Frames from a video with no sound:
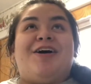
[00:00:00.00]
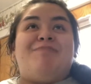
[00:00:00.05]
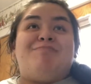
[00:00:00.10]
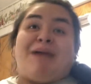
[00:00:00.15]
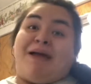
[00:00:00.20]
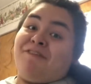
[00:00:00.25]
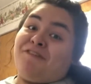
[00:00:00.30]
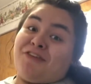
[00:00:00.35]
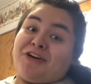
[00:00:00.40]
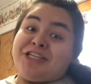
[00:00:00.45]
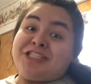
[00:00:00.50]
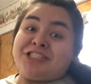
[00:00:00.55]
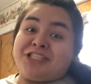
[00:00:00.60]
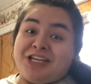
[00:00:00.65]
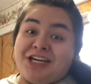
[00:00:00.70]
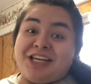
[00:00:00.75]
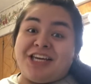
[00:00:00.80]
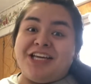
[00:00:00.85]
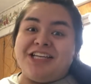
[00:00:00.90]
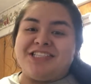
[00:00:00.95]
my first
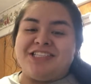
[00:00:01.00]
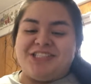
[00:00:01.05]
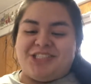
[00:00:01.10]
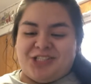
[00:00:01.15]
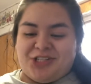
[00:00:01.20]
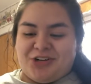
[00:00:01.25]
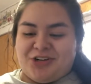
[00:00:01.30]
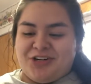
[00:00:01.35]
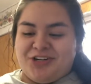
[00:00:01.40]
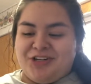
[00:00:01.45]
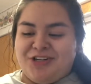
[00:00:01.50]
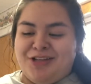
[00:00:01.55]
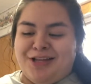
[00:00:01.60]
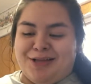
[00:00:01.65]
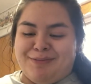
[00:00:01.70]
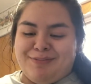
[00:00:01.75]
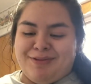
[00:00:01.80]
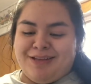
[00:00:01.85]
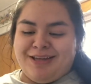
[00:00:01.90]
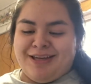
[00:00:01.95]
cooking tutorial,
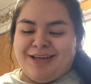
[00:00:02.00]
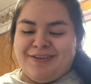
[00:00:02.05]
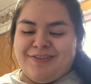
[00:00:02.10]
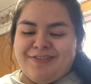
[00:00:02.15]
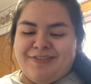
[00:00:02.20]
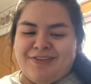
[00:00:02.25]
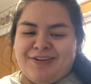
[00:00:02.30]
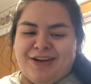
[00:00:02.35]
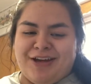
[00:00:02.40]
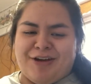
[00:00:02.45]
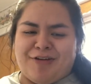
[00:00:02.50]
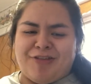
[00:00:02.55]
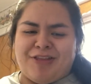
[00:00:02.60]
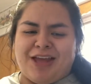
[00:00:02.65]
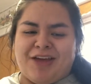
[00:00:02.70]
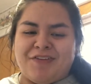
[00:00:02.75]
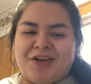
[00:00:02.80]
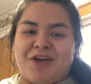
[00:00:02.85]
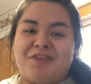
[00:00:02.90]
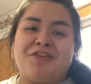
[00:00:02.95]
I believe. I don't
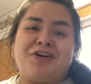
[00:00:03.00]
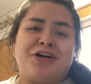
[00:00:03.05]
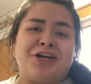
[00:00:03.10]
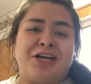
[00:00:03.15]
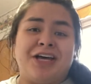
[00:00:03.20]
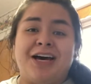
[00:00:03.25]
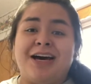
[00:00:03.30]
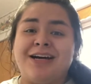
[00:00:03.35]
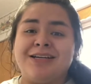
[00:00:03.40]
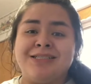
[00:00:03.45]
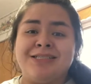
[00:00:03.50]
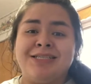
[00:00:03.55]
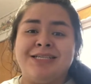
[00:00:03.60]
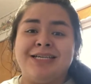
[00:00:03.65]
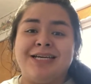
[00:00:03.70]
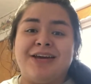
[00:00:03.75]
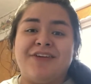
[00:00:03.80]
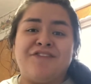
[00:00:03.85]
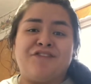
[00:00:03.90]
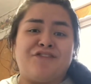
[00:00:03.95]
think I've ever cooked
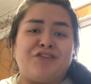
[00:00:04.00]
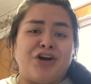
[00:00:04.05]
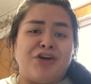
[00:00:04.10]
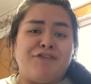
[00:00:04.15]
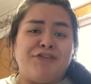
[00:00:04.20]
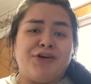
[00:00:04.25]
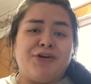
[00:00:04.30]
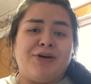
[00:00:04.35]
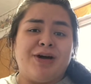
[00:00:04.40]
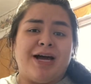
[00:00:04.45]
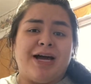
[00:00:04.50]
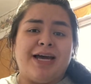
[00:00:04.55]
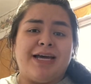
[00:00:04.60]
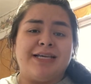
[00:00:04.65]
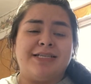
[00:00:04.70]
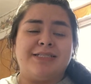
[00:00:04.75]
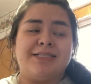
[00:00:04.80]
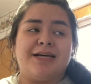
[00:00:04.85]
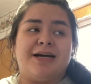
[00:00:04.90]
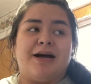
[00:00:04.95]
in front of you
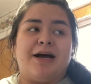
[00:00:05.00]
guys.